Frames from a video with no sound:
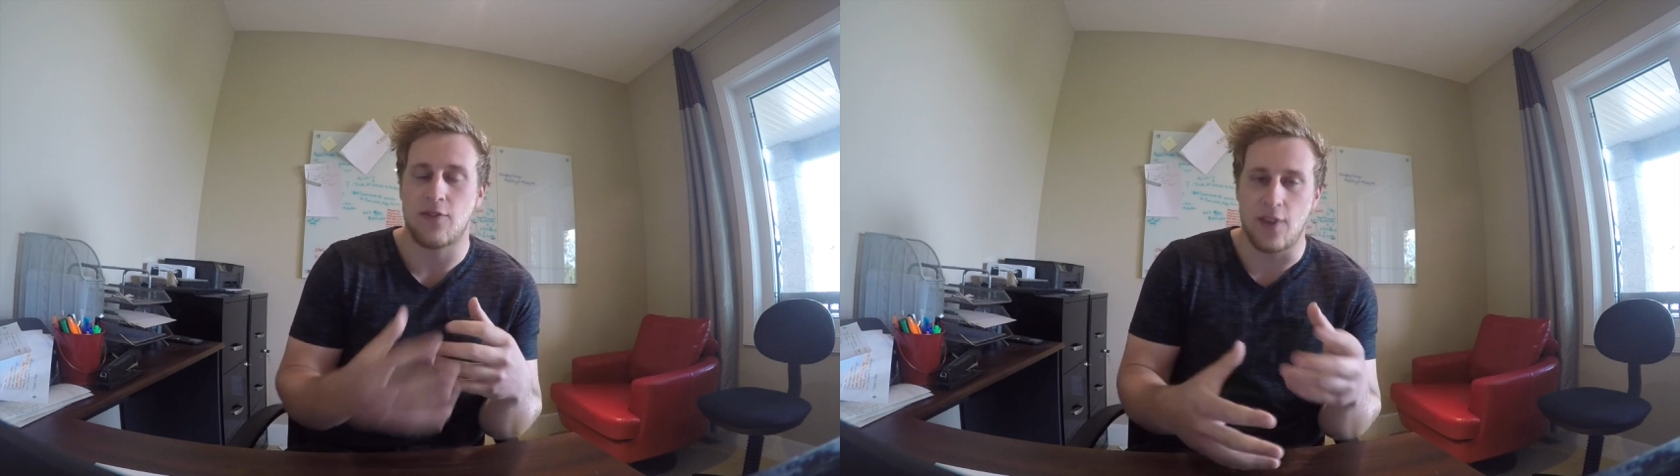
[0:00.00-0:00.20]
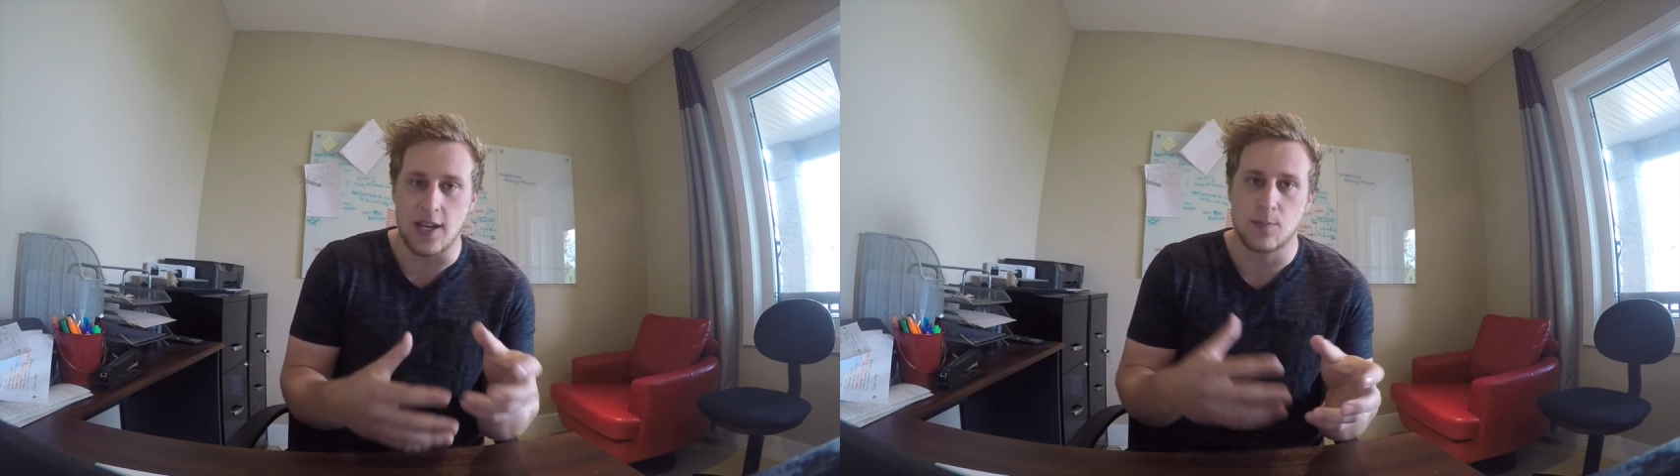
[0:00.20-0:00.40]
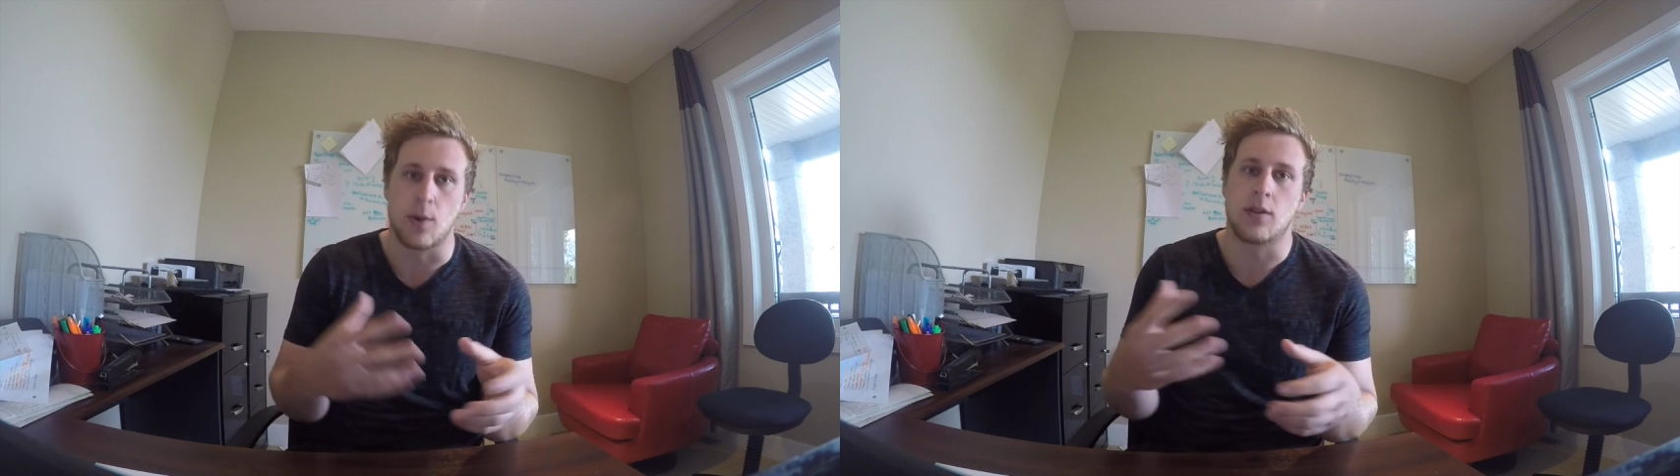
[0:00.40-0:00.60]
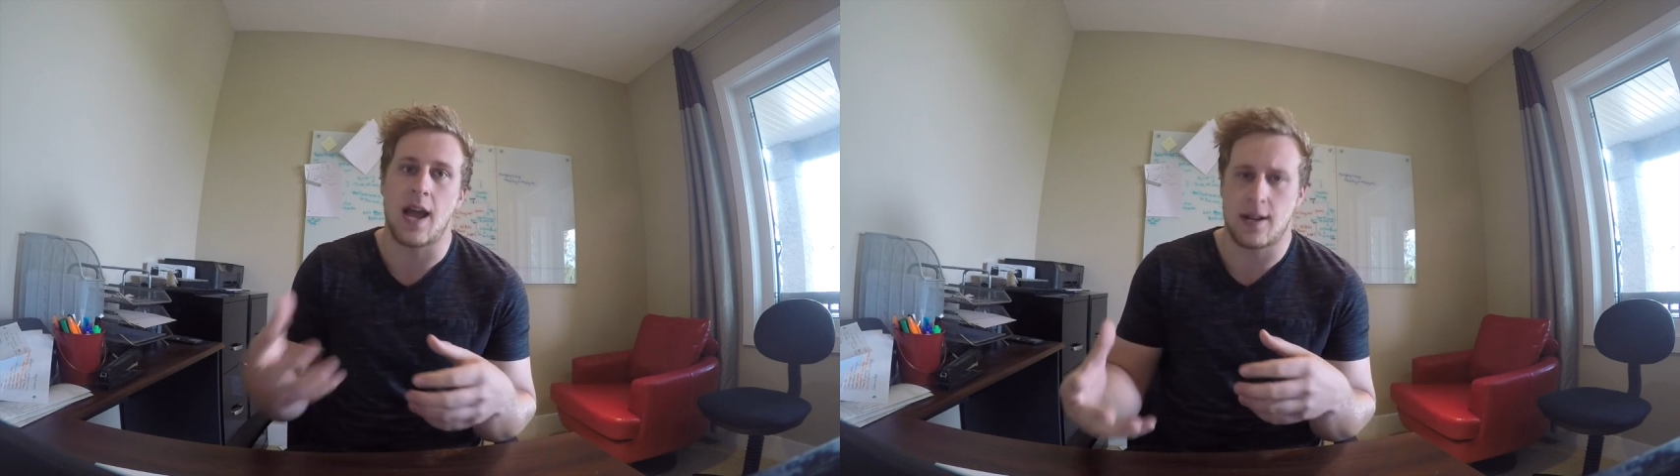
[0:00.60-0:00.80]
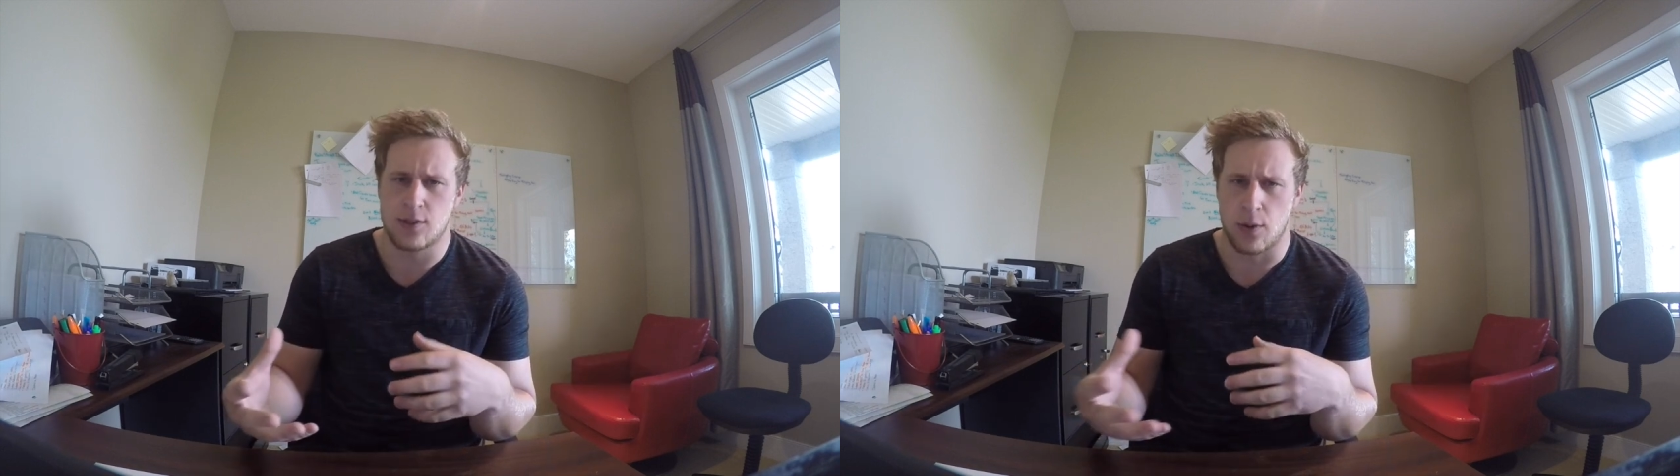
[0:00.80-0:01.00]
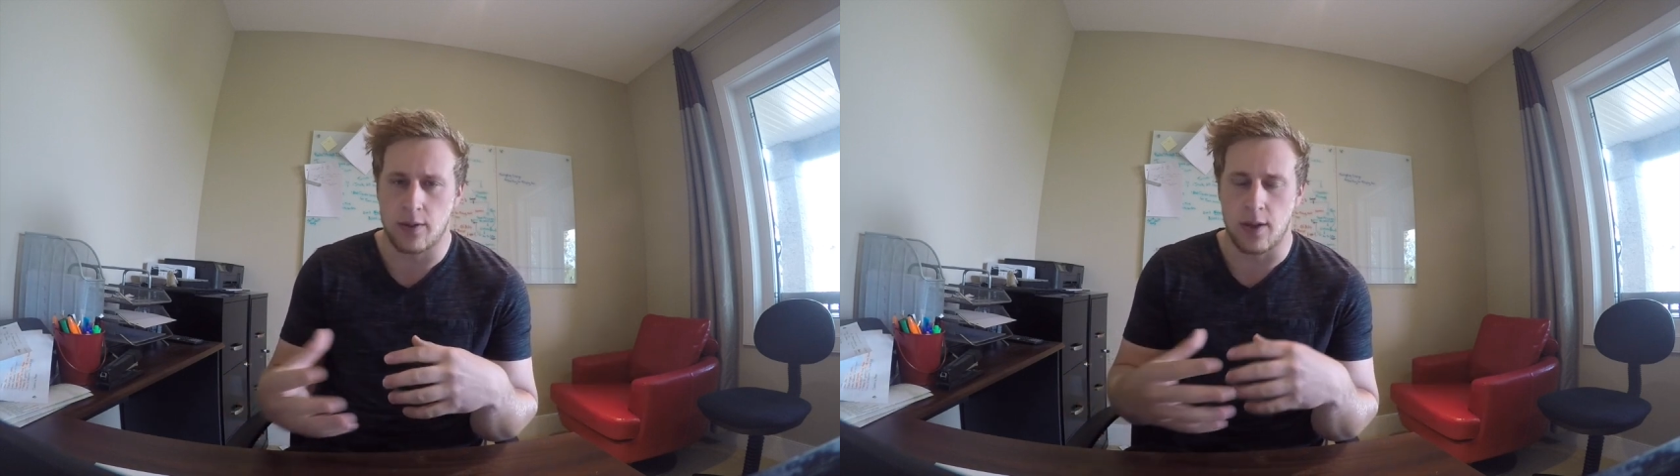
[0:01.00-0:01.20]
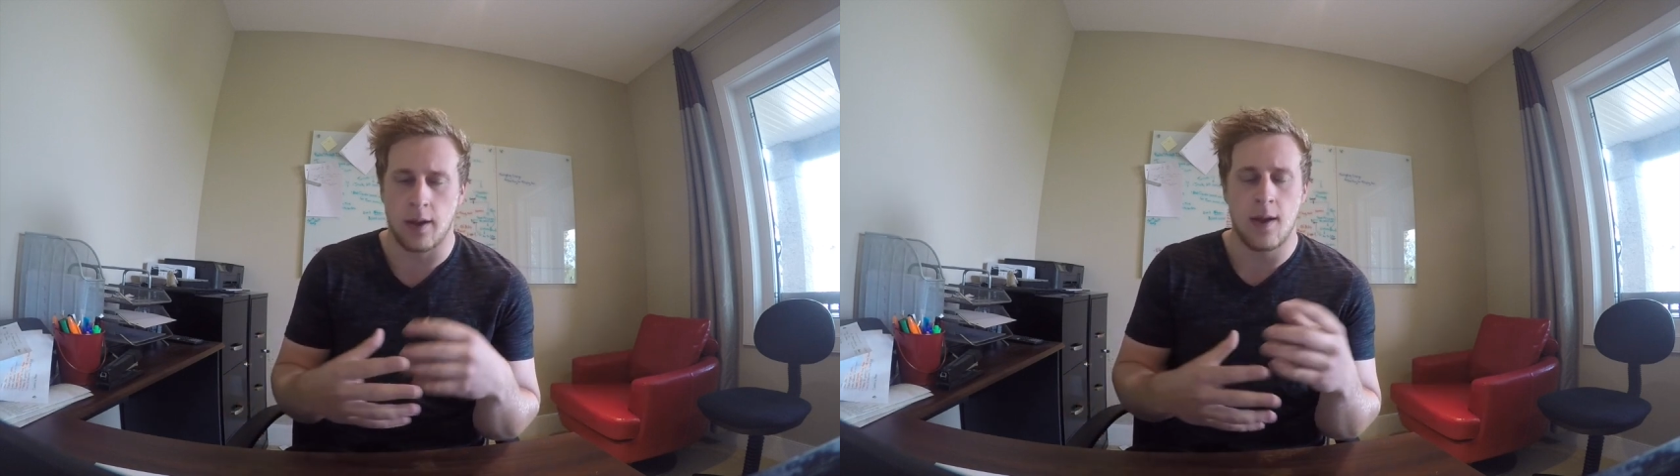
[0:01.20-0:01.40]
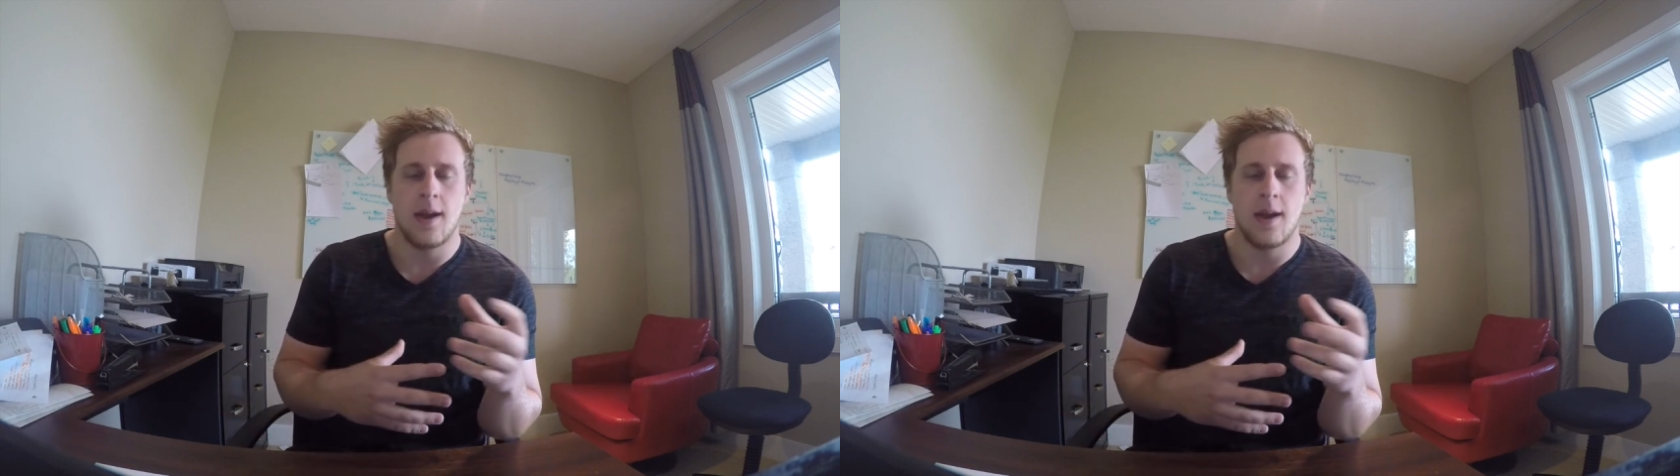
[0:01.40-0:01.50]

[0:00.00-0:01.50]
Facebook, that sort of thing.